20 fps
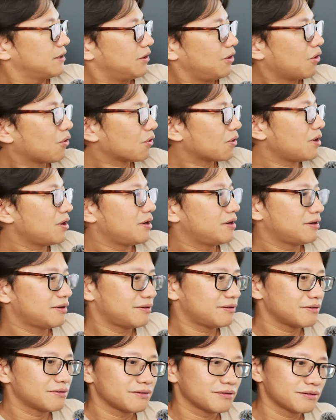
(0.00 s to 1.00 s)
or
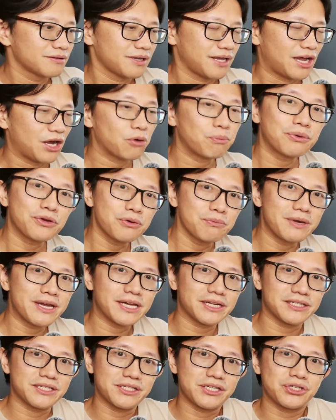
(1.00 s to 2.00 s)
help you
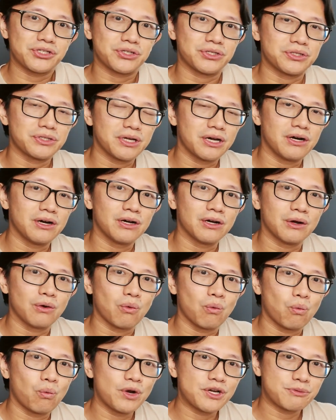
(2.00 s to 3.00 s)
make a decision on
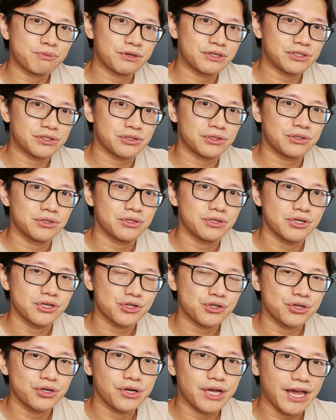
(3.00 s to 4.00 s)
which printer
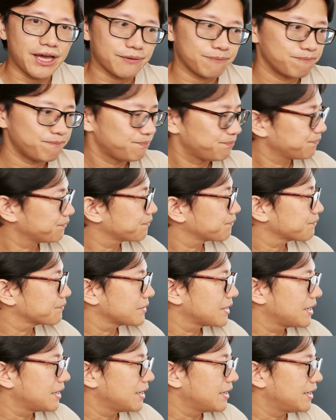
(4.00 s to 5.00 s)
should you get.
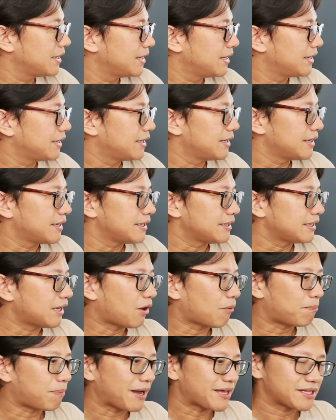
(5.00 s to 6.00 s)

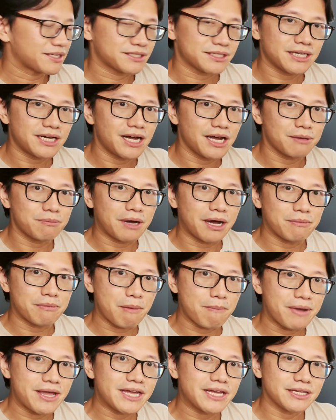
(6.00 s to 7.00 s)
Now, by the time
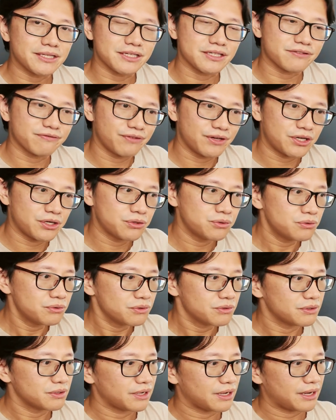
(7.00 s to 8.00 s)
I'm making this
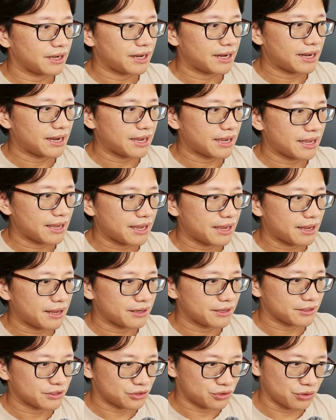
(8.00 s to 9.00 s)
video
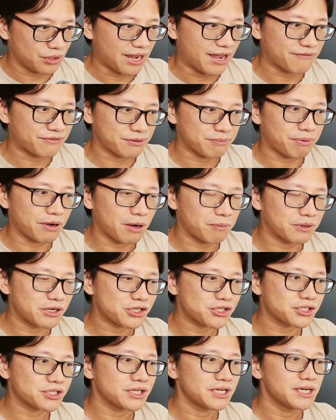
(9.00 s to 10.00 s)
to have it
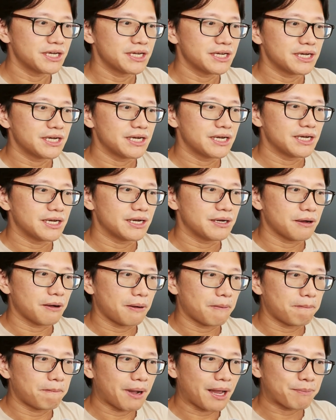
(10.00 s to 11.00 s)
published,
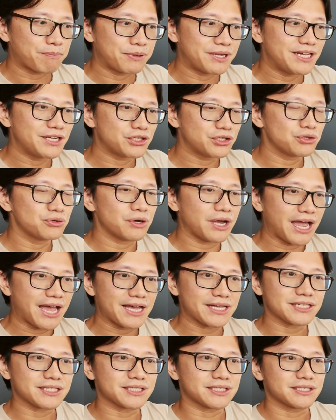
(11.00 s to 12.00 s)
my
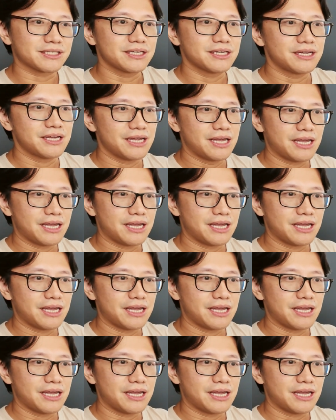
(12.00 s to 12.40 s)
P2S